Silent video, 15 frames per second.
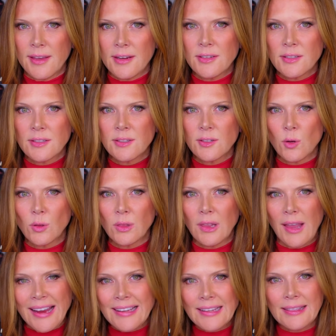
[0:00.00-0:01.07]
They just don't
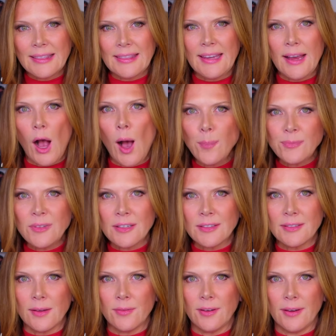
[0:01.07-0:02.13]
like the
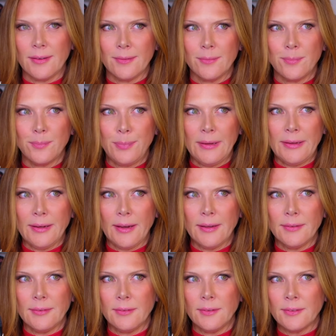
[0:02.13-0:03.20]
optics of it
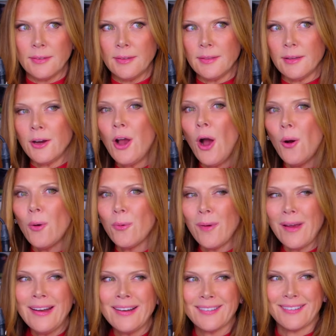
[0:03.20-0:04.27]
because you're sitting there going,
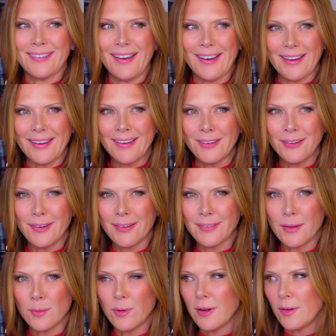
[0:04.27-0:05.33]
wait a second, you
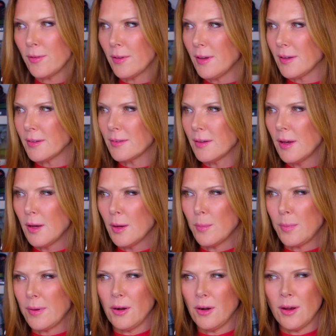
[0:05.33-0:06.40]
guys had money for this,
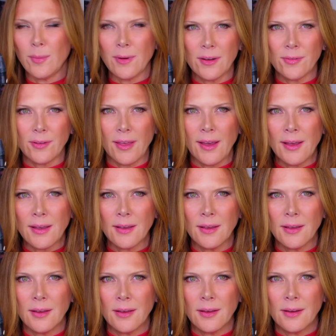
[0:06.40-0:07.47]
but you don't have money for that.
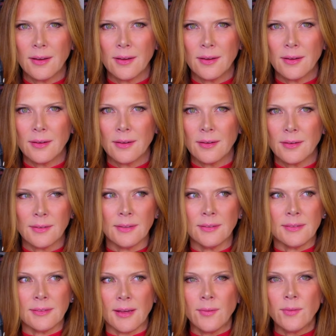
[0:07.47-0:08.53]
You
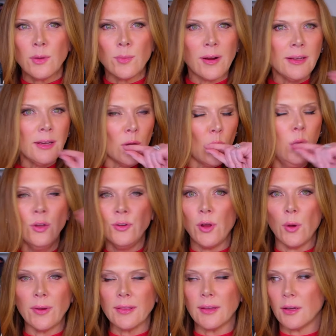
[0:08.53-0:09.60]
didn't save any money
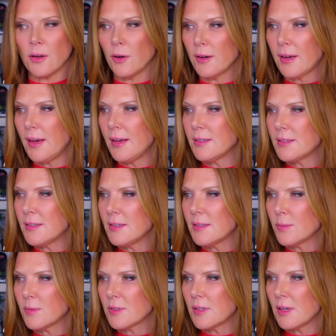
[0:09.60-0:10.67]
knowing that hurricane
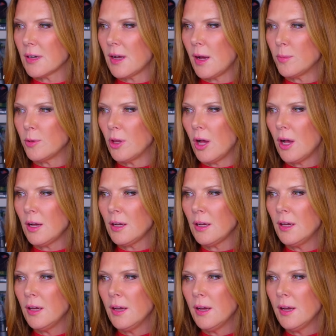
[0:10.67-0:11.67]
season was going to come along.